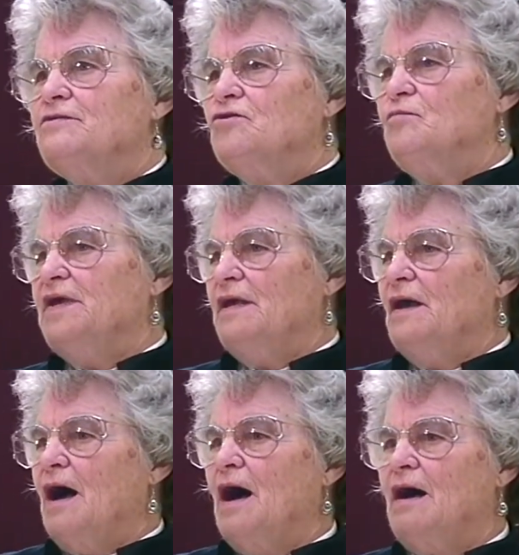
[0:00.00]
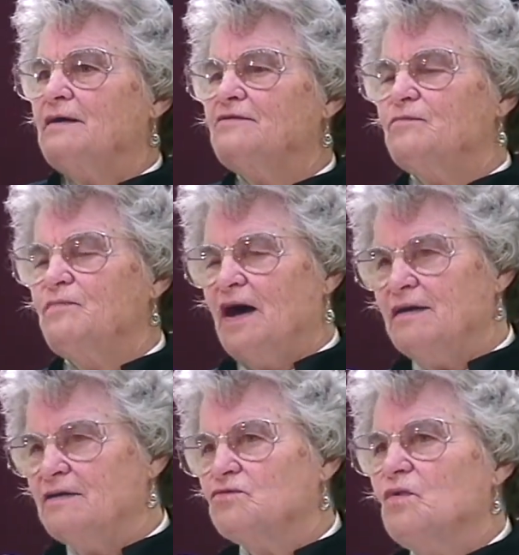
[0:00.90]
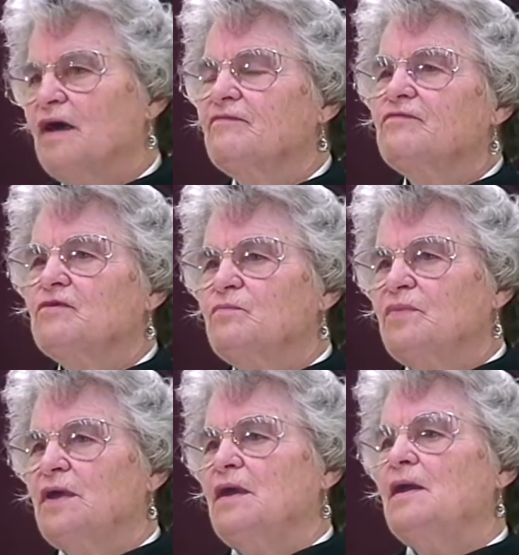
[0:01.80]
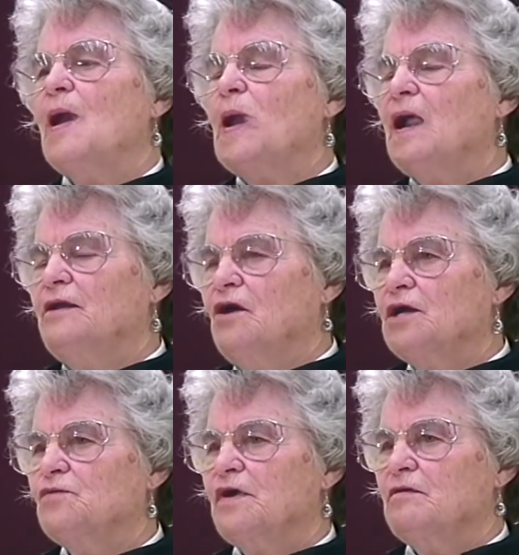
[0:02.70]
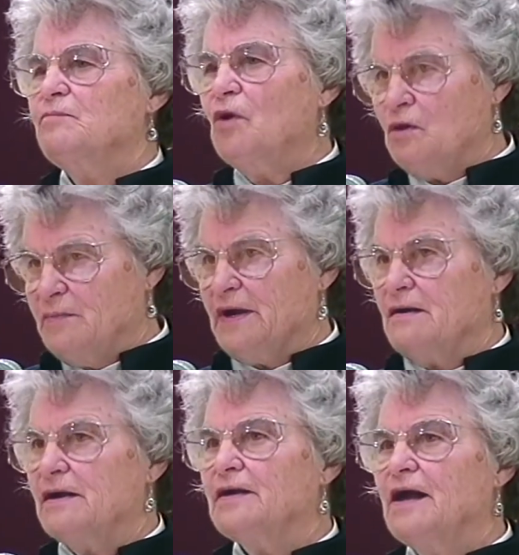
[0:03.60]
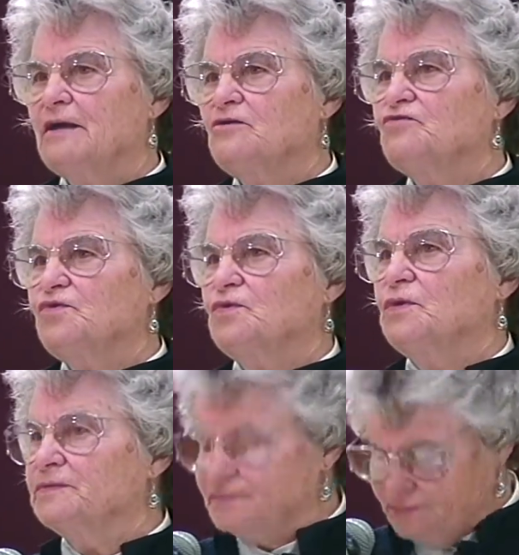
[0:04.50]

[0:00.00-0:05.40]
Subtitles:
to be asked by his wife to be an honorary pallbearer at his funeral.